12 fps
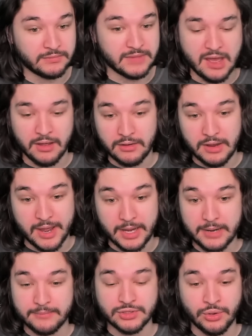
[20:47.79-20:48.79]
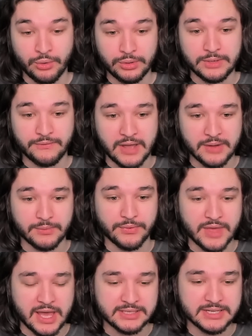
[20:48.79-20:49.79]
yeah, I'm totally fine with
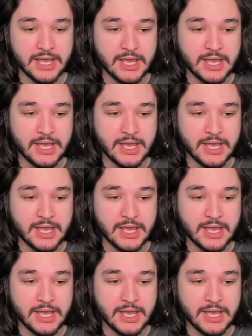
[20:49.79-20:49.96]
that.